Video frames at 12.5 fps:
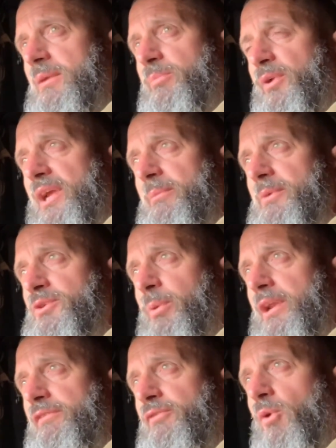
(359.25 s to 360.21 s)
bream in
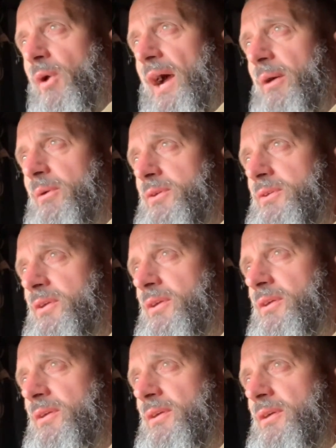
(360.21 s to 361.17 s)
24 hours.
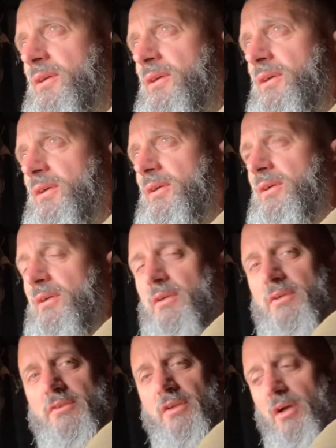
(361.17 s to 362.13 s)

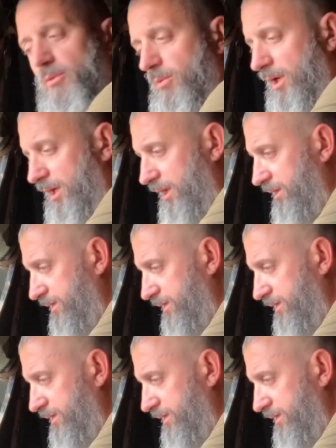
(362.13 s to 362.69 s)
So,